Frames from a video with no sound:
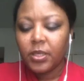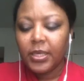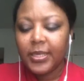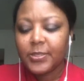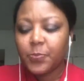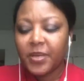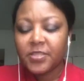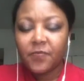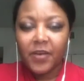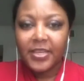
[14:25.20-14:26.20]
it
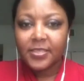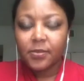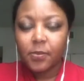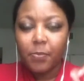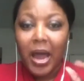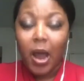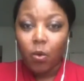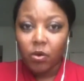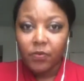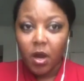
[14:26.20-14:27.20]
specifies the
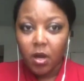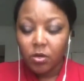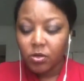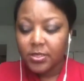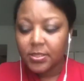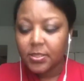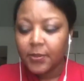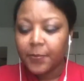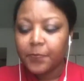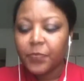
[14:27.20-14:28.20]
power of Congress,
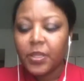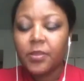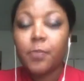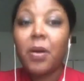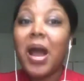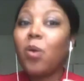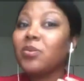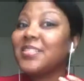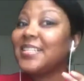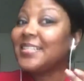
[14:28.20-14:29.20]
the
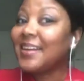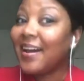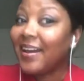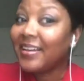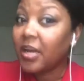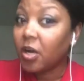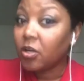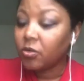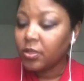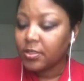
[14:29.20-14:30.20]
powers denied
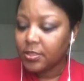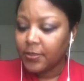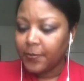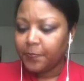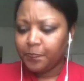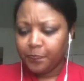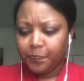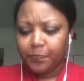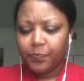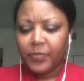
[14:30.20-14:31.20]
Congress,
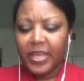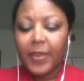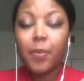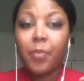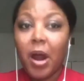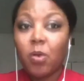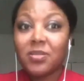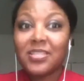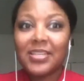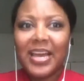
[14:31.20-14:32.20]
and the
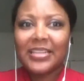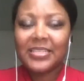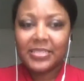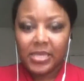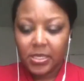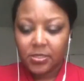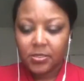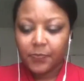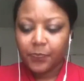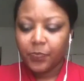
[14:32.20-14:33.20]
powers denied the
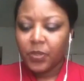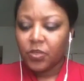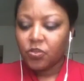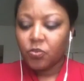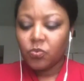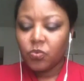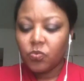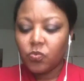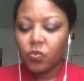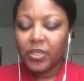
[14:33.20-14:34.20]
states. So
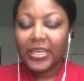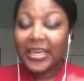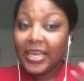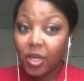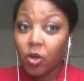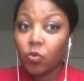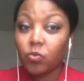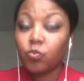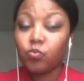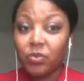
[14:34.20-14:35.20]
here
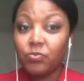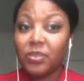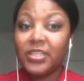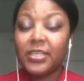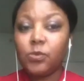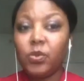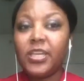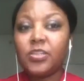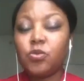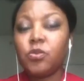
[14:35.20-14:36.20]
we
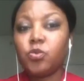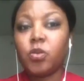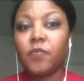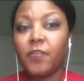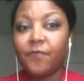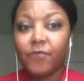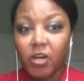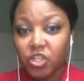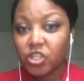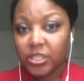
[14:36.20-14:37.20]
get to the sort of the
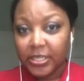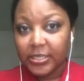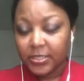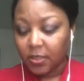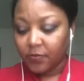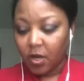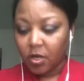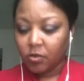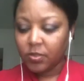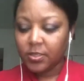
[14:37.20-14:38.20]
functionings of
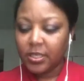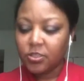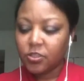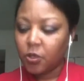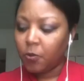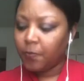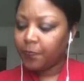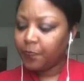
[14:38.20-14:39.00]
Congress. And so,